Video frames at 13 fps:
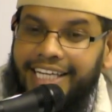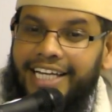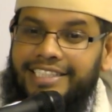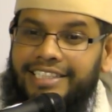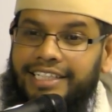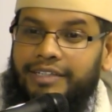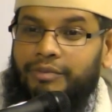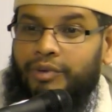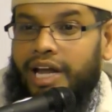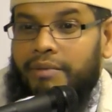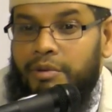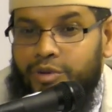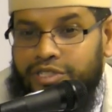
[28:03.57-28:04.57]
He said, well,
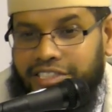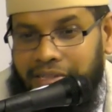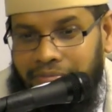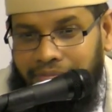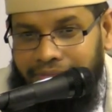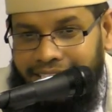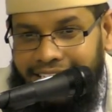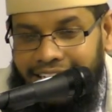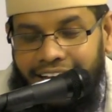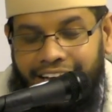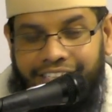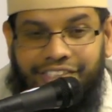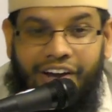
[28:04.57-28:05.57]
I'm a Muslim.
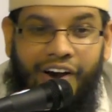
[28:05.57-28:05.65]
I go,